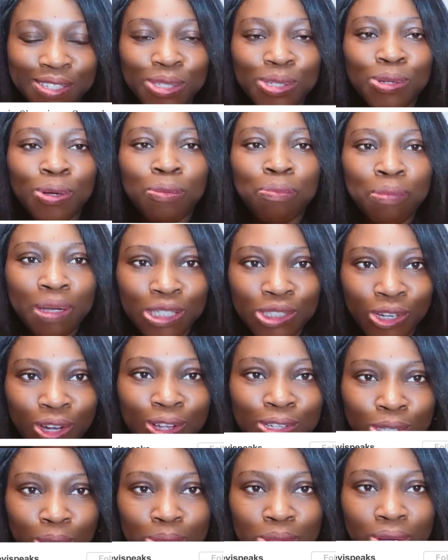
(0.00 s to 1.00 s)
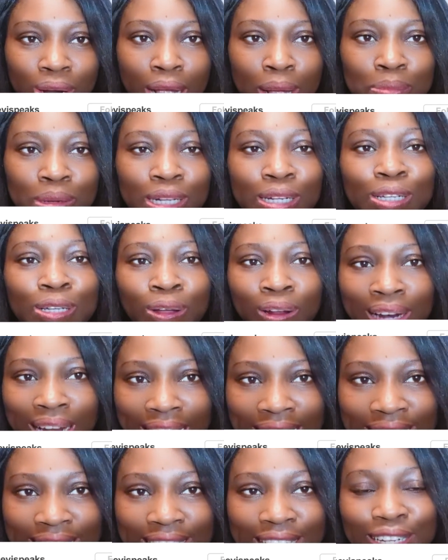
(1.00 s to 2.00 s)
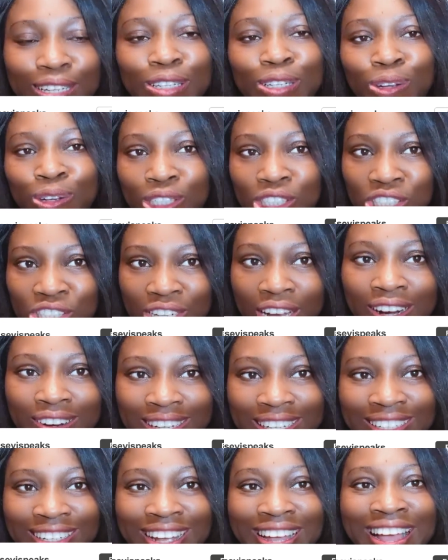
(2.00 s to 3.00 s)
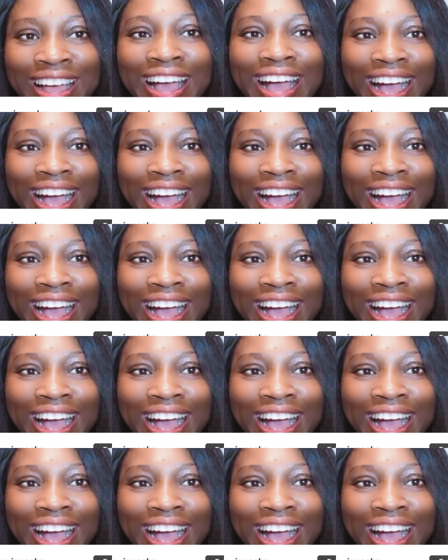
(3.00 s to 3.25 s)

So make sure you're subscribing, you're liking, you're sharing,